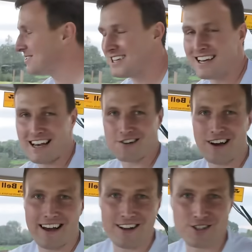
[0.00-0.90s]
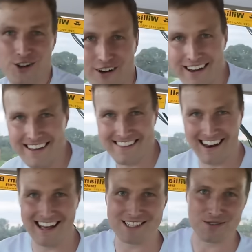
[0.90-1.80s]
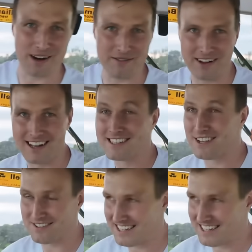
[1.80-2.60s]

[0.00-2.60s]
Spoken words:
music and try and enjoy the last 20 minutes of